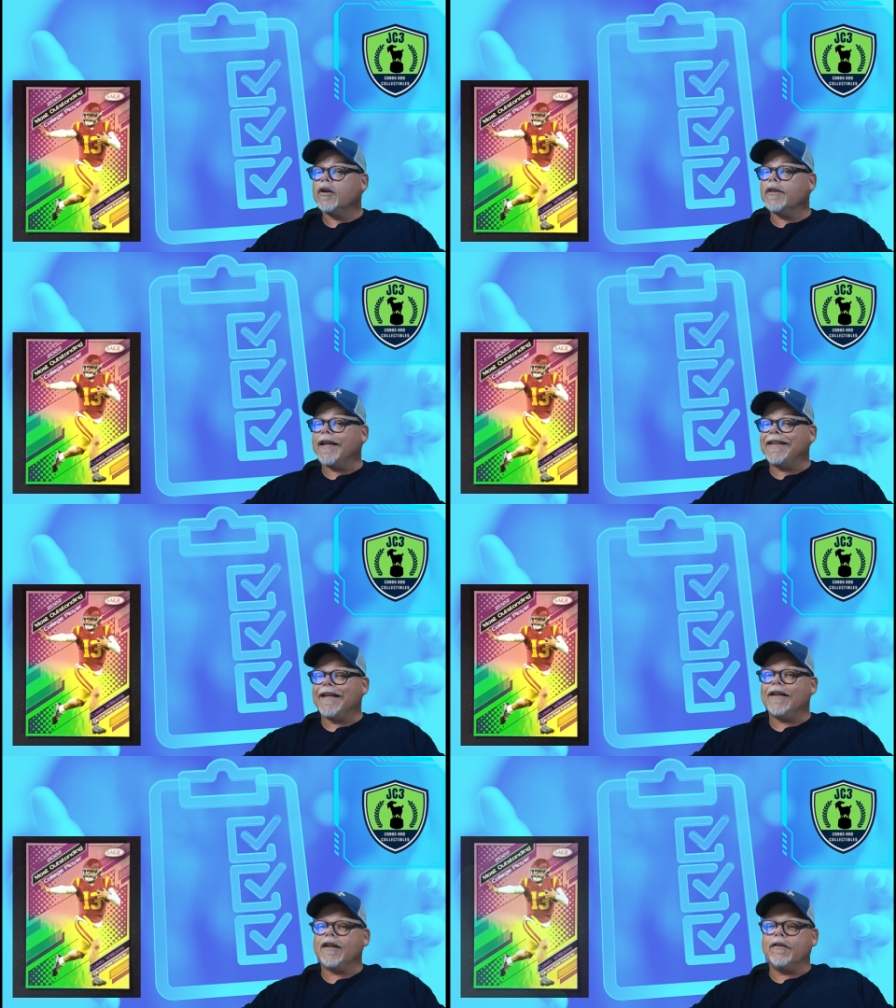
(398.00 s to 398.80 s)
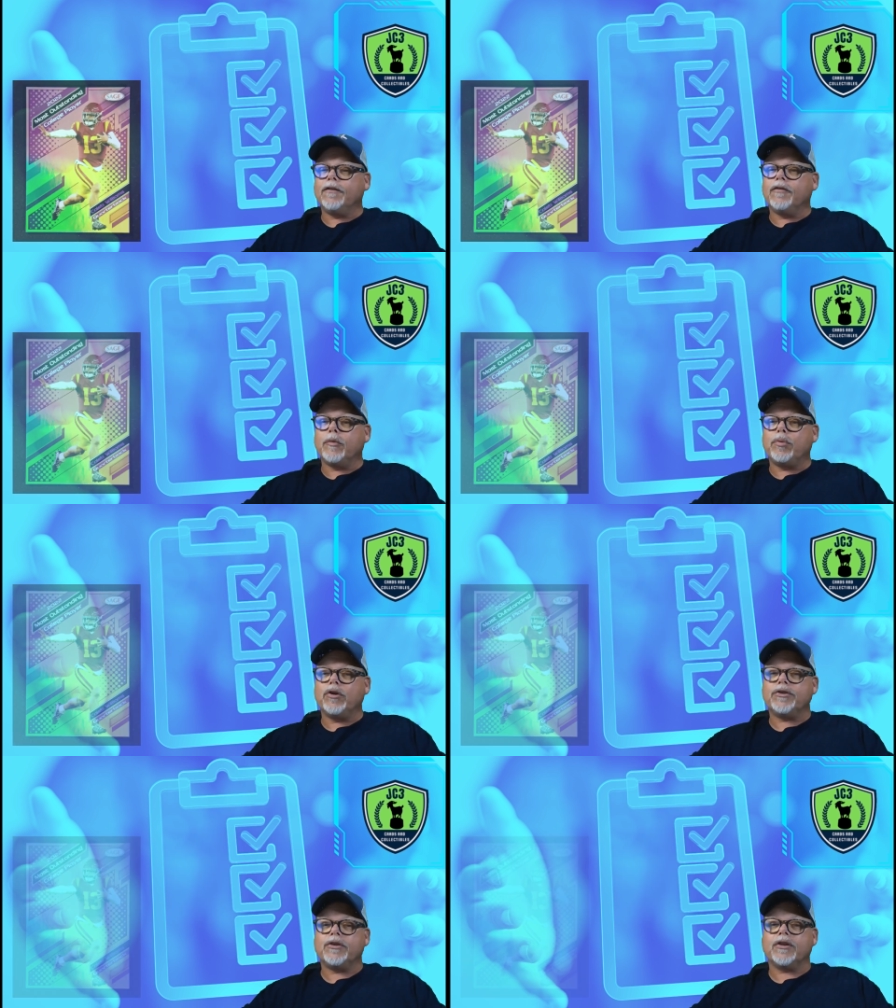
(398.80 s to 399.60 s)
Could they get enough of a
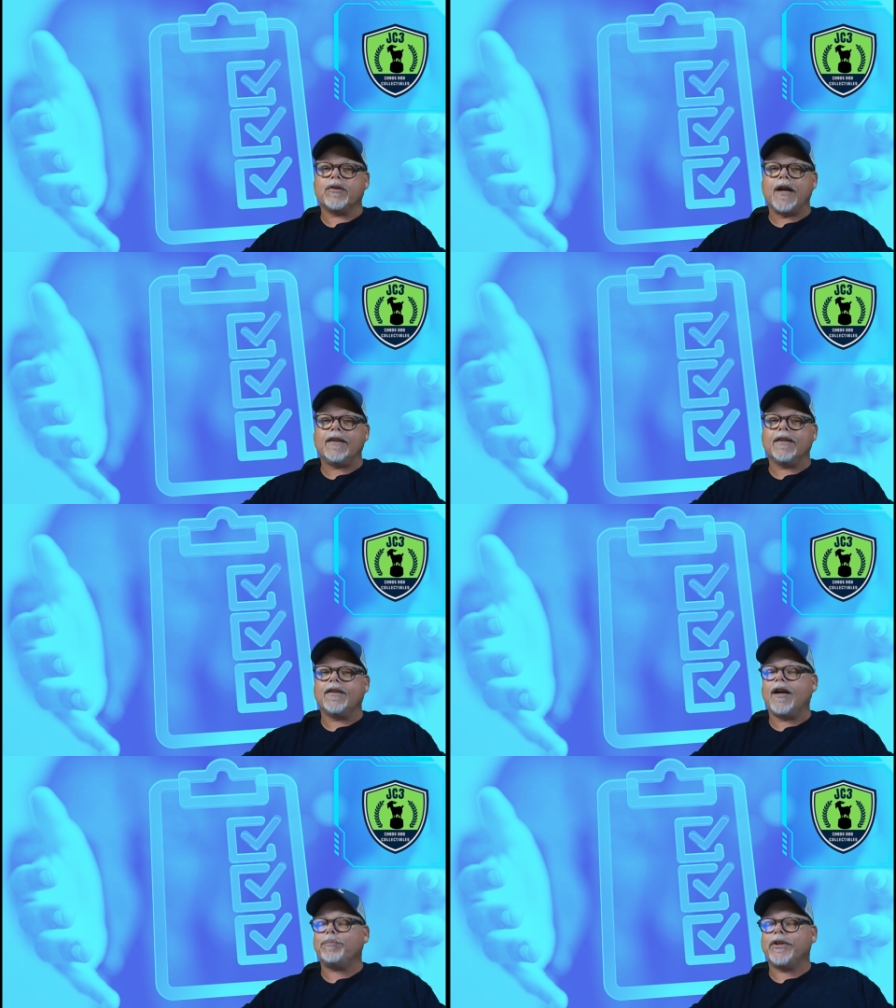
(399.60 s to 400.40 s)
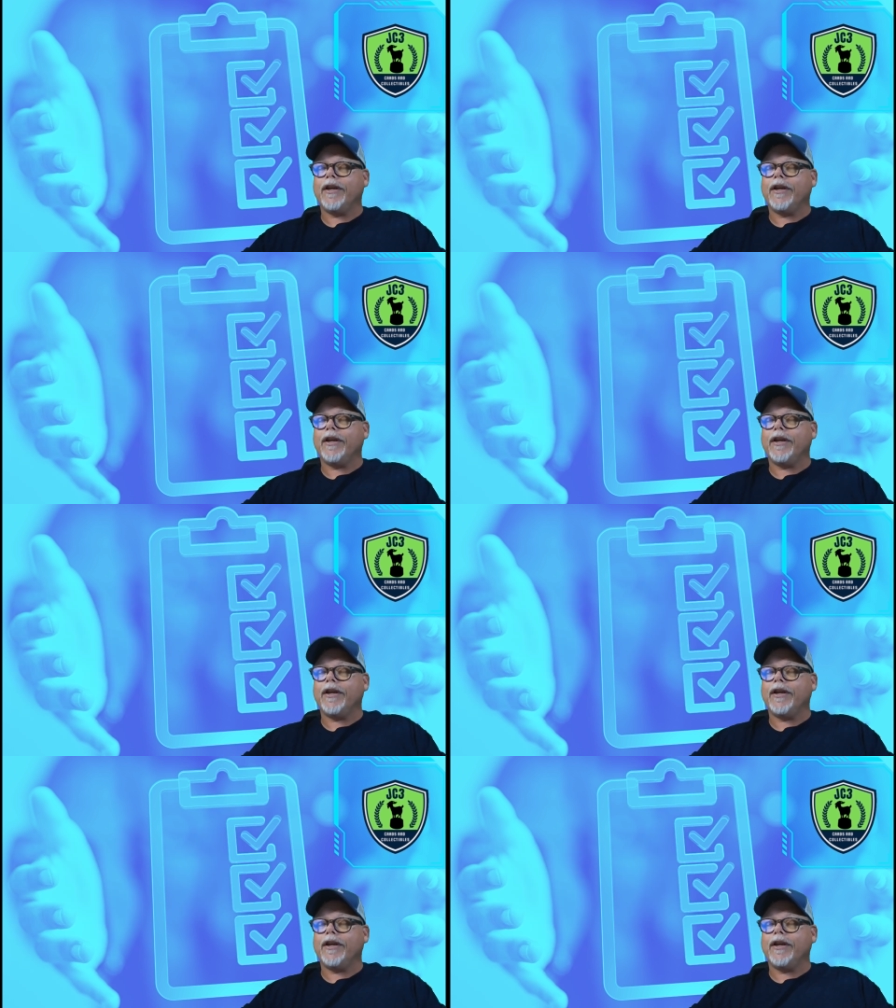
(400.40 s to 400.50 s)
push to crack the top